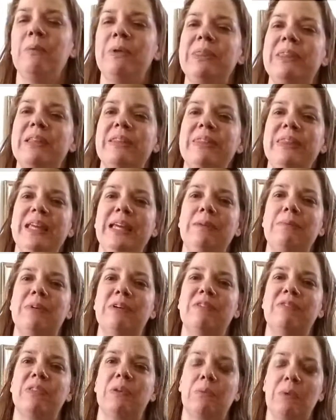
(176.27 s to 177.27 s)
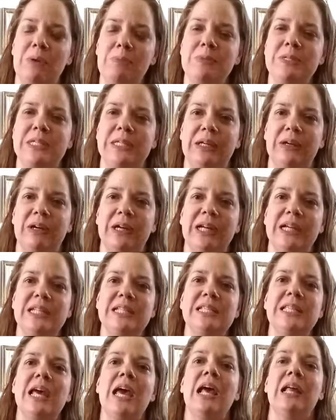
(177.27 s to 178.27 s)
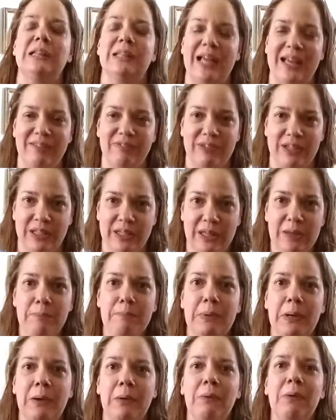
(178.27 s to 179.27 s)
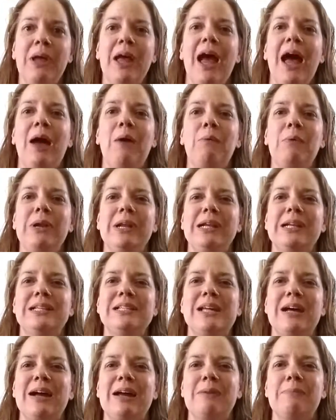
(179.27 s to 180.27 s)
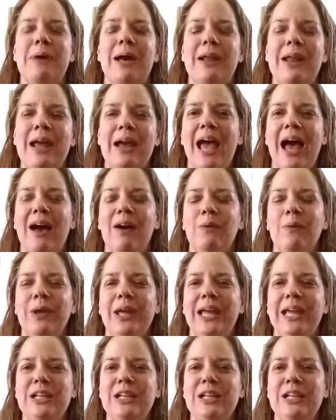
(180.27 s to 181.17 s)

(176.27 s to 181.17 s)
With the theme of the web series, Life in Limbo, I wanted to talk about how